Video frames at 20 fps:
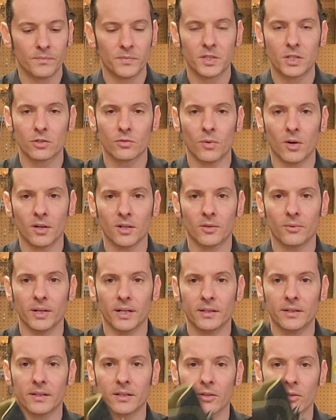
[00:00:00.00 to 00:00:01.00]
just walking
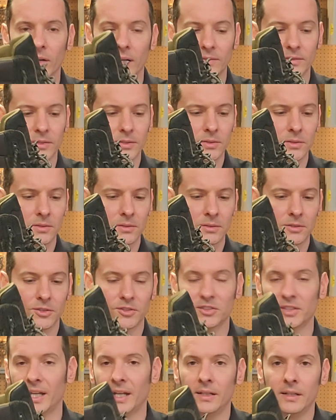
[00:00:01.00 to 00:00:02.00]
around in the gravel,
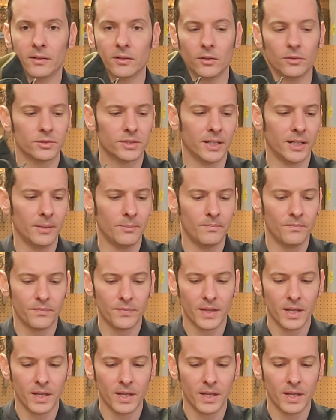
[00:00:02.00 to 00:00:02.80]
just standing the whole time.